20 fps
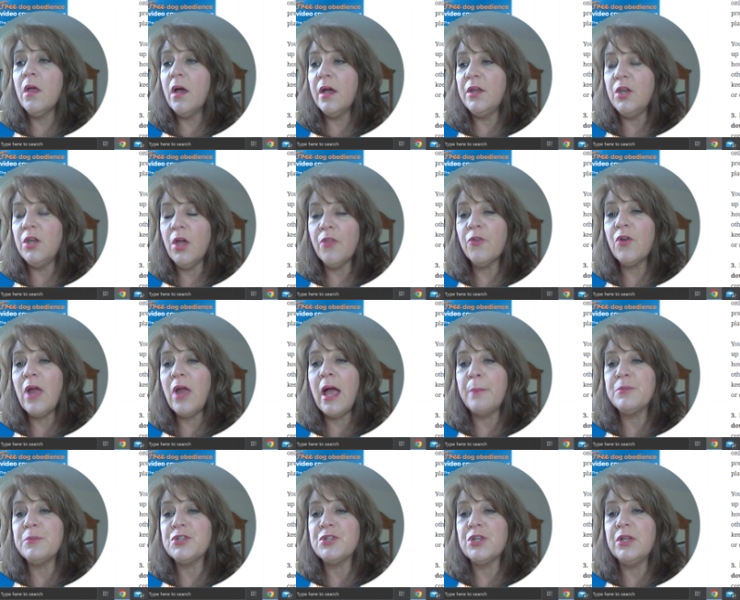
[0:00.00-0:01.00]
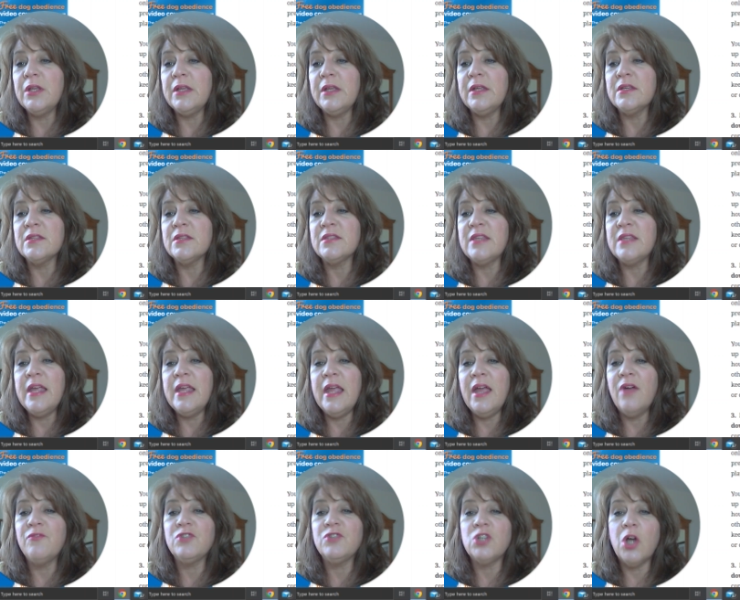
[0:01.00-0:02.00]
Another option is they
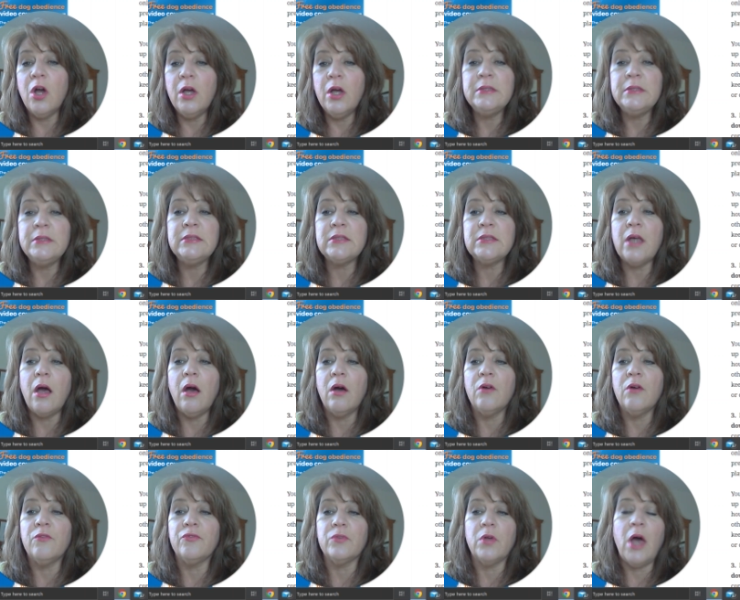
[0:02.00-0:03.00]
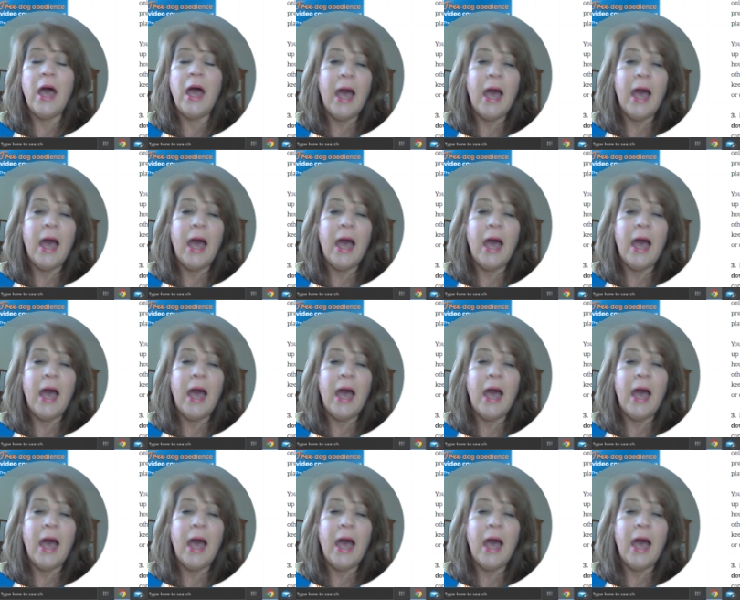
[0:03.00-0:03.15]
have tons tons of